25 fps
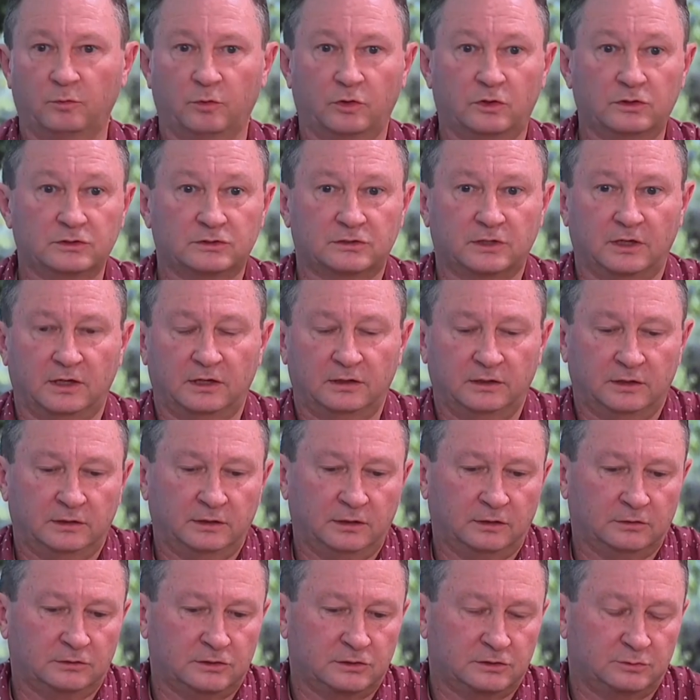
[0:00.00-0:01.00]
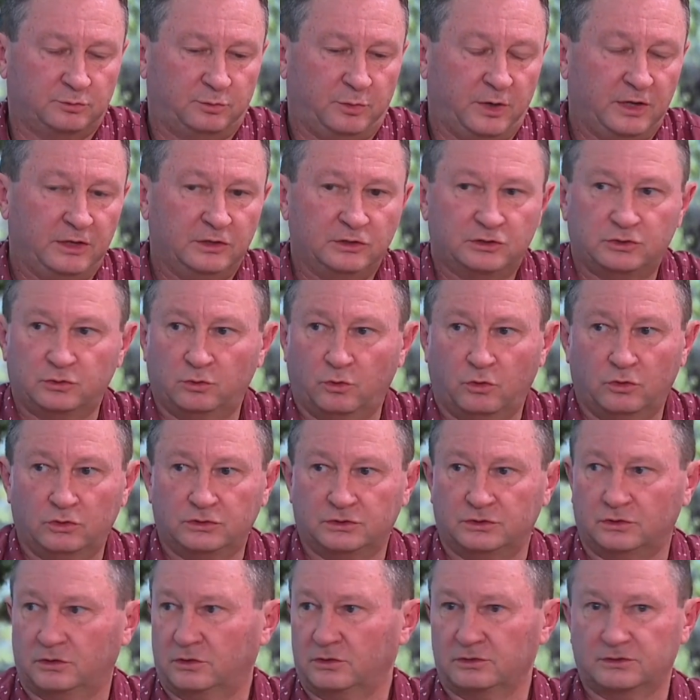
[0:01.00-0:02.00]
because and then they'll just bend towards
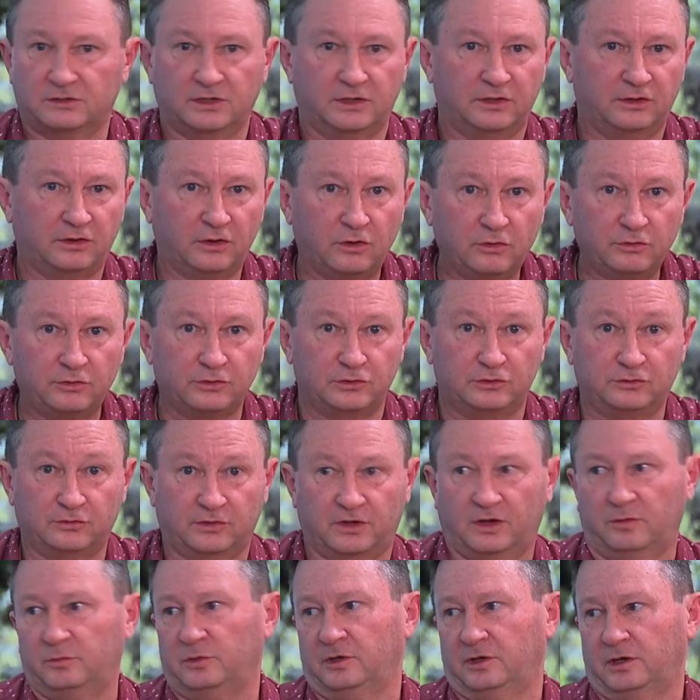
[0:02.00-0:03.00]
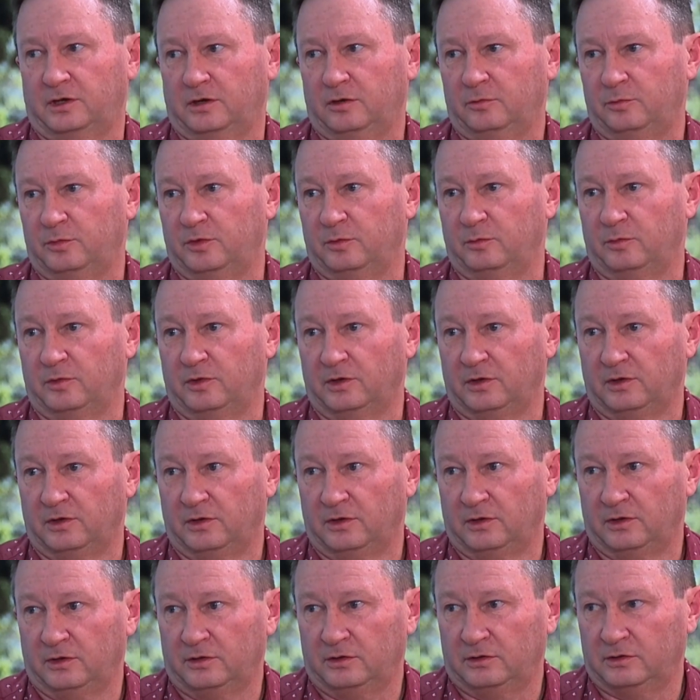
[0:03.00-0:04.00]
you, because they know that you've come there to help them.
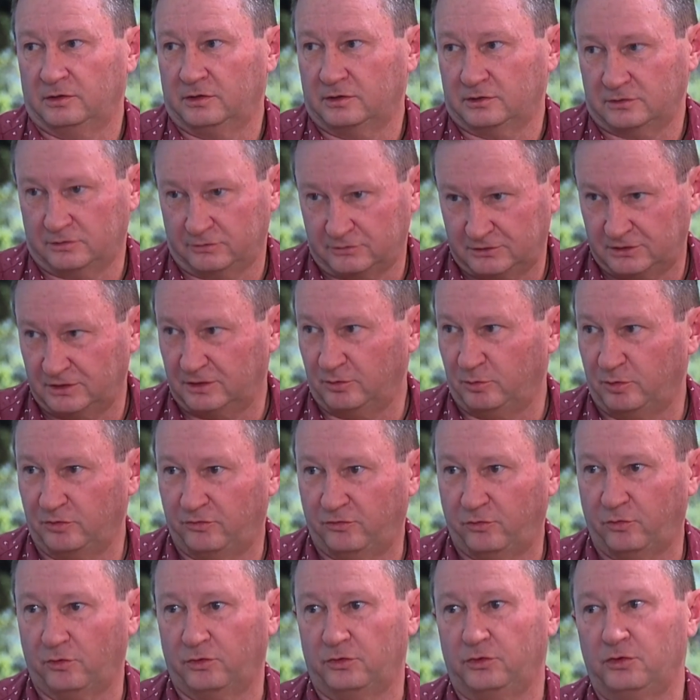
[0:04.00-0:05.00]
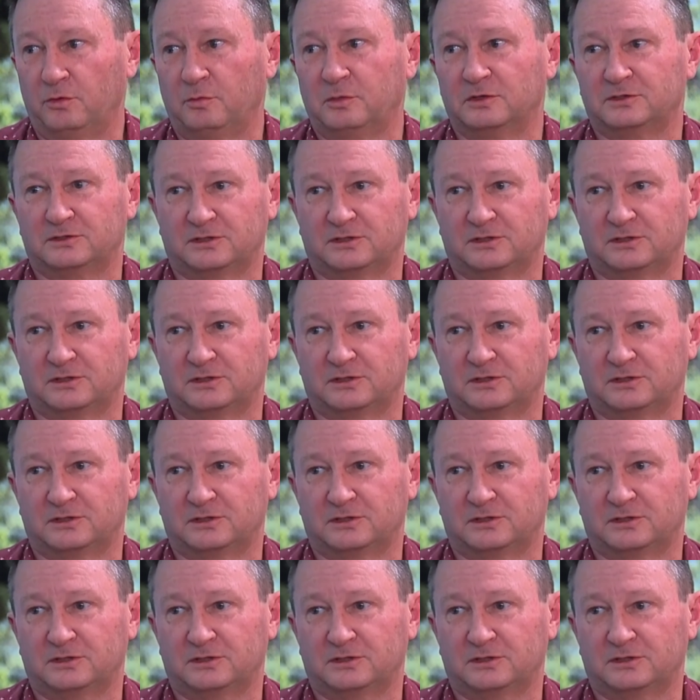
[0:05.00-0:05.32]
You know, as I've said it before, humans,